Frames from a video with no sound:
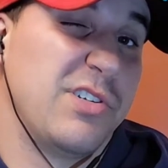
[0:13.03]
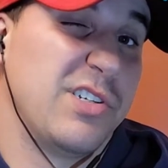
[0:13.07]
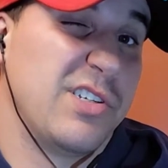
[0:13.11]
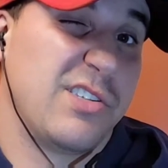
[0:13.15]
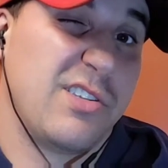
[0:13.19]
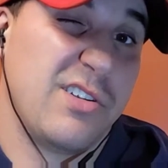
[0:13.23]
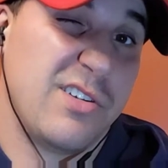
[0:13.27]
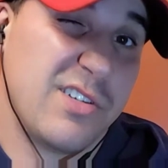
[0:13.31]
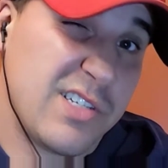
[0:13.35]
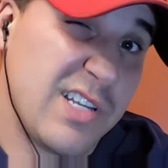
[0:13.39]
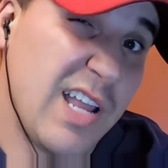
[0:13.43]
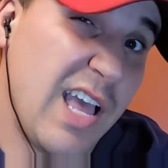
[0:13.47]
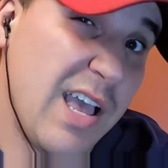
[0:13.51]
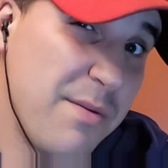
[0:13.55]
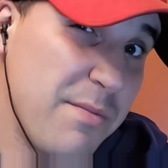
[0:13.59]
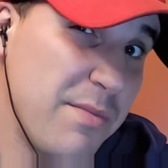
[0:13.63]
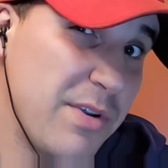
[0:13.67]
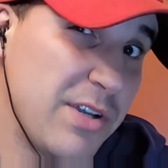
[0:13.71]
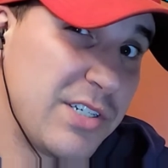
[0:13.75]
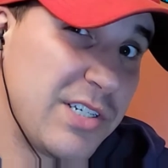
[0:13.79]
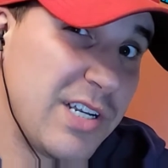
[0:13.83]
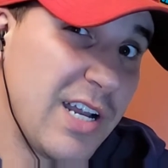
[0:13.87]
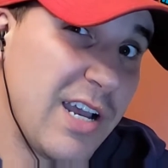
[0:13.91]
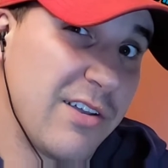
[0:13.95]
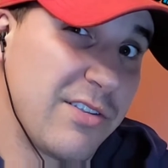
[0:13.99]
There's not
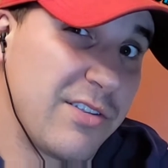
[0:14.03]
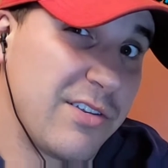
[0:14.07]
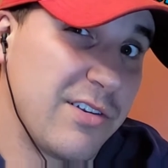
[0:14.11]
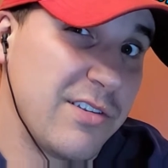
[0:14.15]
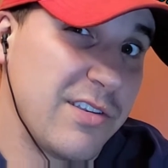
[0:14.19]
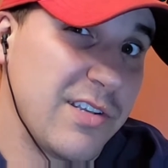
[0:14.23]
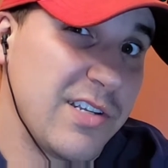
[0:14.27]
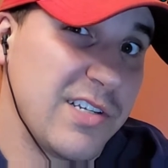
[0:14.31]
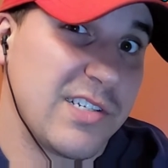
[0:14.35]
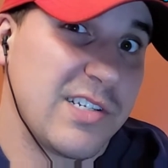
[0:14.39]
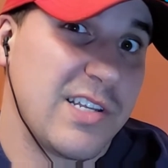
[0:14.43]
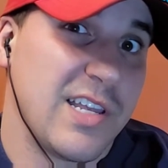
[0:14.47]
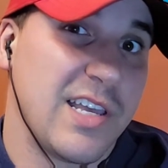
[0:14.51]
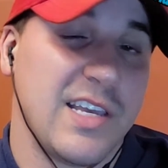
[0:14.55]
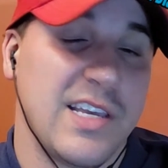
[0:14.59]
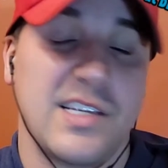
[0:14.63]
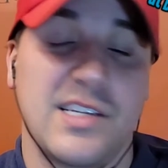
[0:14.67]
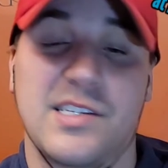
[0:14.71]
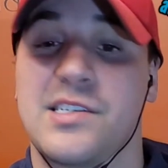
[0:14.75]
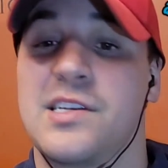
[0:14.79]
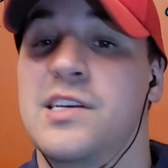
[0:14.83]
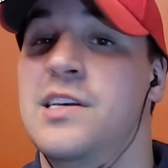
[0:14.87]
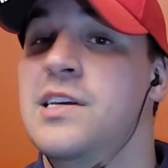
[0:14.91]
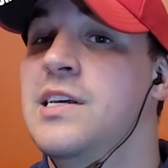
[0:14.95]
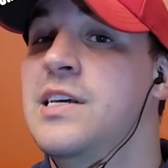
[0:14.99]
much out there these days.